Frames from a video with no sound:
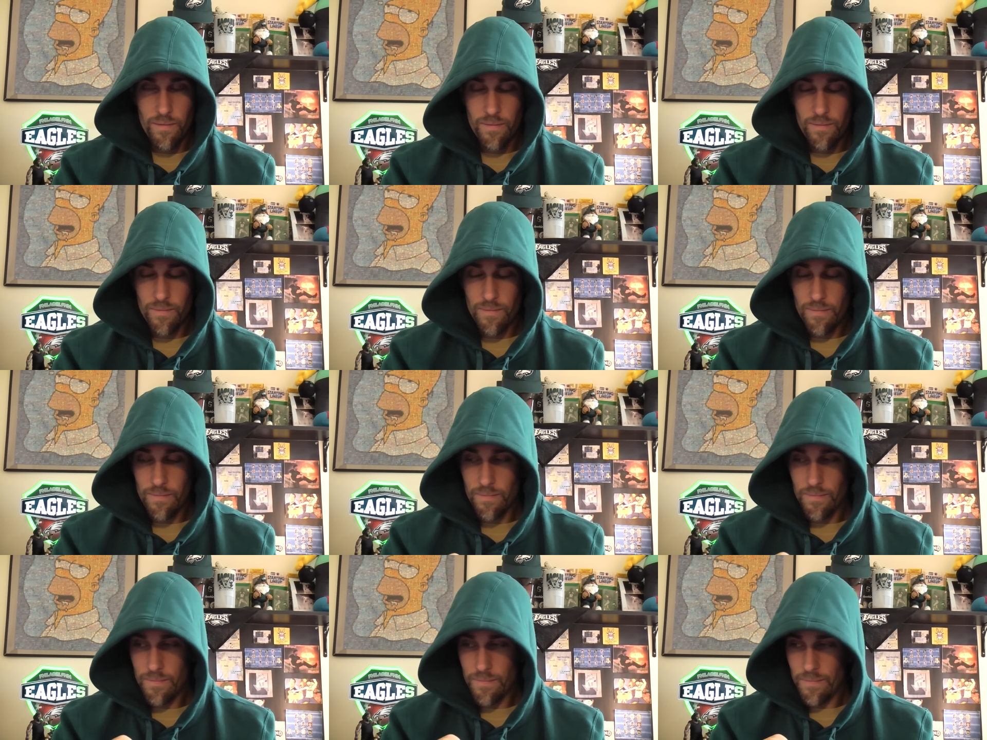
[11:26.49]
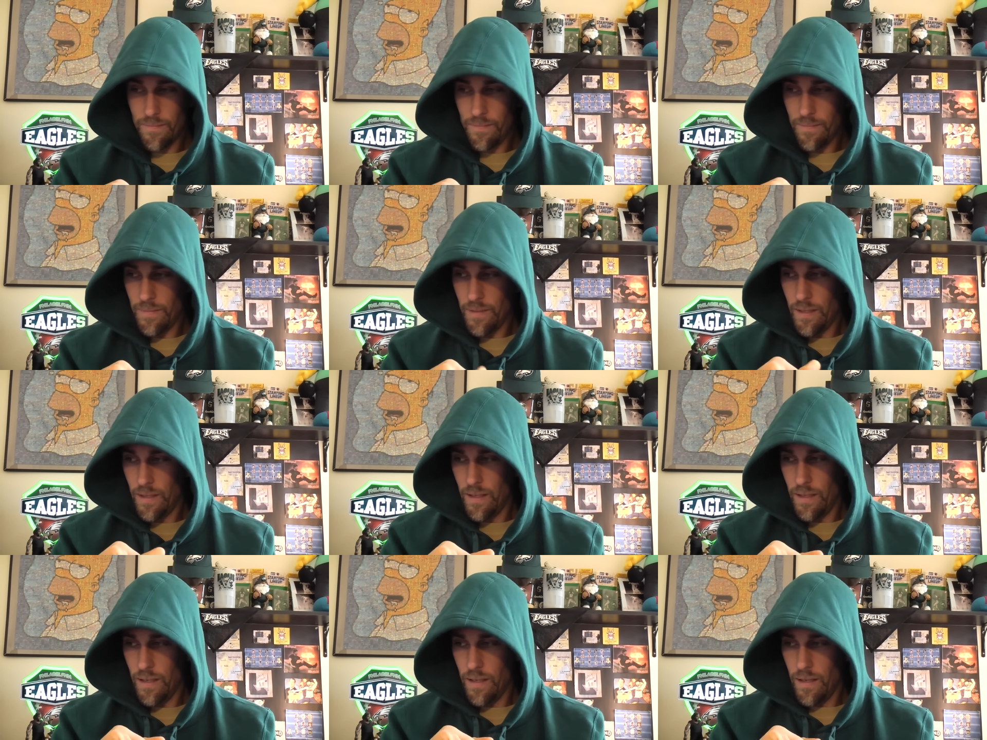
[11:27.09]

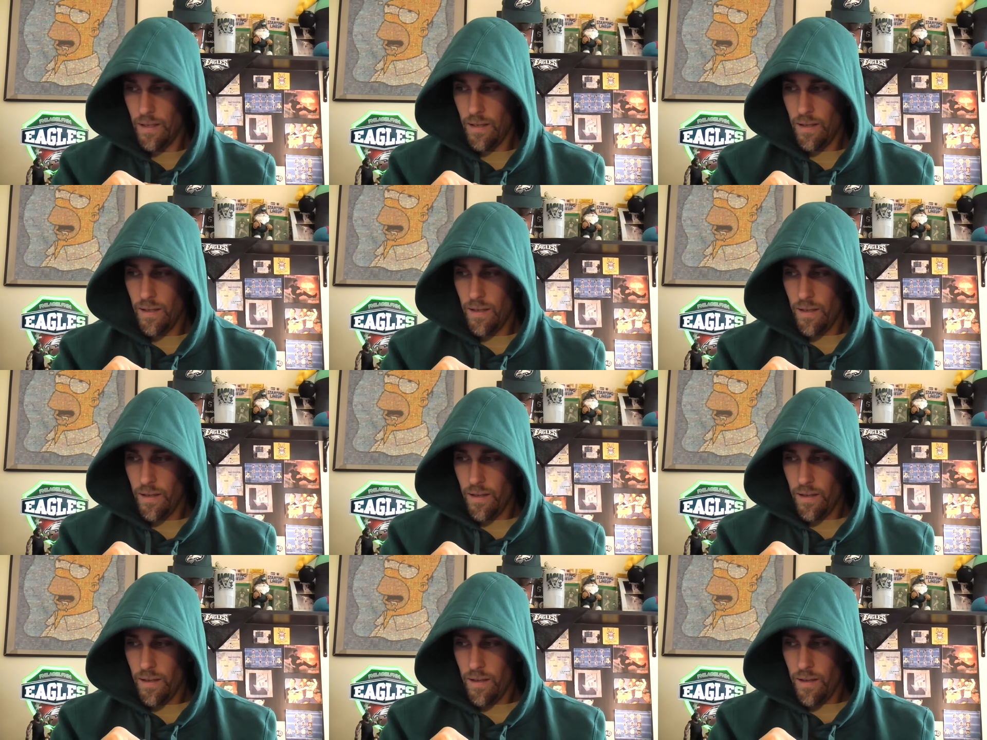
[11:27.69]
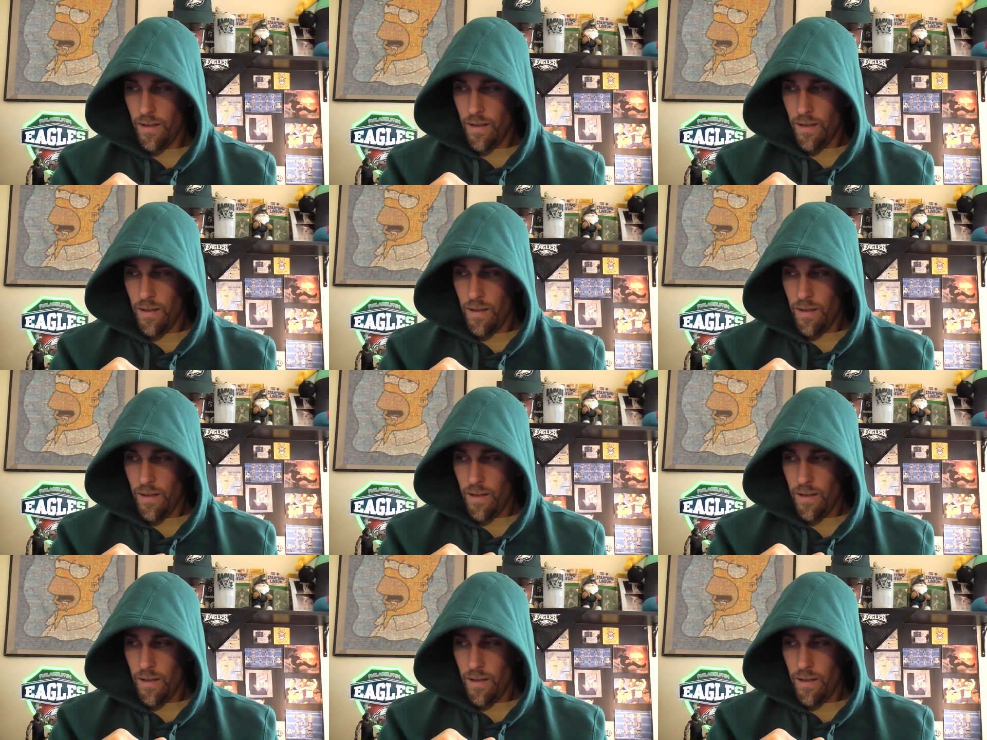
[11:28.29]
Nothing is said.